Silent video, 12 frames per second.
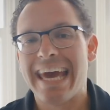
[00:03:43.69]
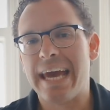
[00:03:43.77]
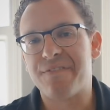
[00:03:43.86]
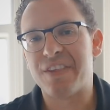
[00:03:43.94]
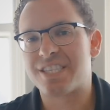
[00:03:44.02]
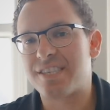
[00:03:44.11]

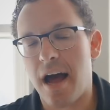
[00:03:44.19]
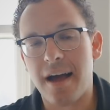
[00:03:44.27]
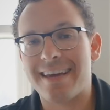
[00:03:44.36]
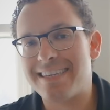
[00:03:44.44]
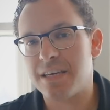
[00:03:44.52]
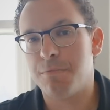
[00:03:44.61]
If the
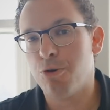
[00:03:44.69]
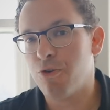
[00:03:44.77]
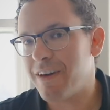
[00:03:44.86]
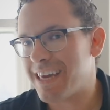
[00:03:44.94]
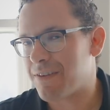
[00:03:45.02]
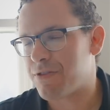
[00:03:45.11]
stock isn't
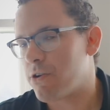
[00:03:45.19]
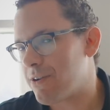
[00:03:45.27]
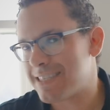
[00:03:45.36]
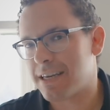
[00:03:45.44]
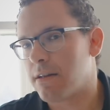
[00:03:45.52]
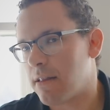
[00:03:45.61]
moving, if there
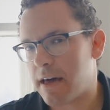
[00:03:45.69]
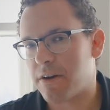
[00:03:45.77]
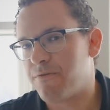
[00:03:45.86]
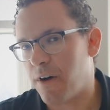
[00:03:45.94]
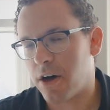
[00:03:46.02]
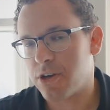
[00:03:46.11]
isn't a lot
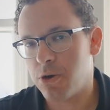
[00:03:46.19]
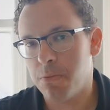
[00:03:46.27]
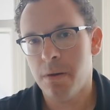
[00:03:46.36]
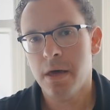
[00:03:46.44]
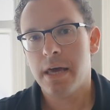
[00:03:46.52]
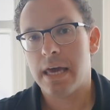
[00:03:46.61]
of
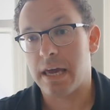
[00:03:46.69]
volume,